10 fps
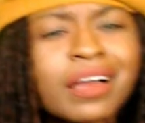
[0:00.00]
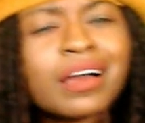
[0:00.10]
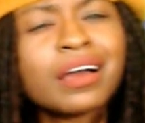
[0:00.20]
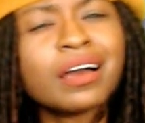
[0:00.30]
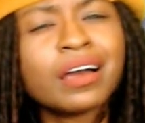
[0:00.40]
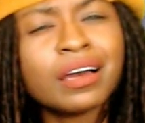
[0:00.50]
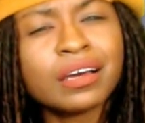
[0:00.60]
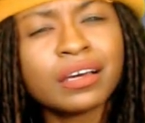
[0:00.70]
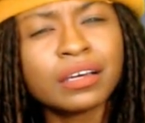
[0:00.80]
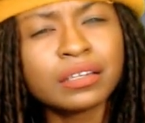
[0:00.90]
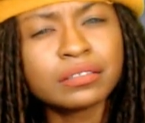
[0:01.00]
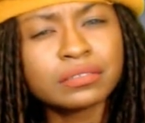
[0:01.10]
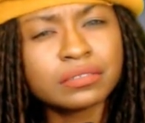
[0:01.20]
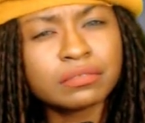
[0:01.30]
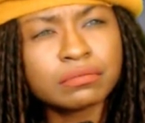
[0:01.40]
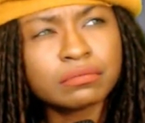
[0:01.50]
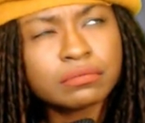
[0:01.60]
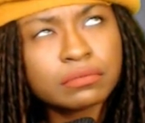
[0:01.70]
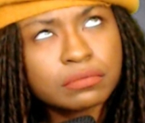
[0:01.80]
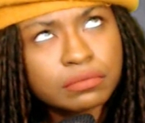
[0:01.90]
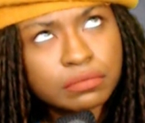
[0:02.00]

Nobody speaks.